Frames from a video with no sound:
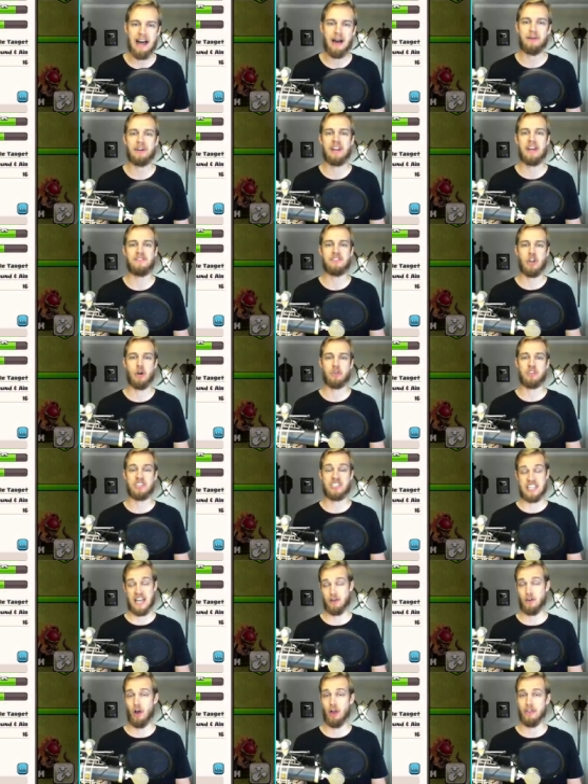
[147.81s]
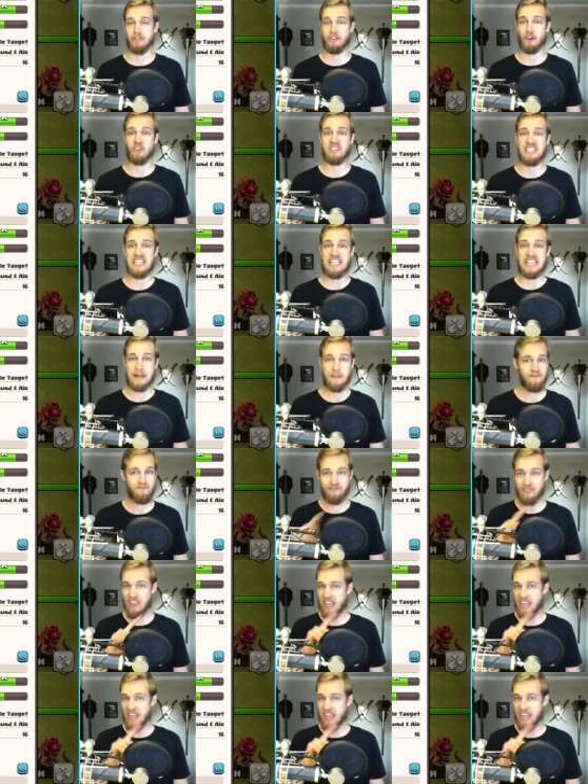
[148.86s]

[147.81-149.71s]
I would have to go to Town Hall 13.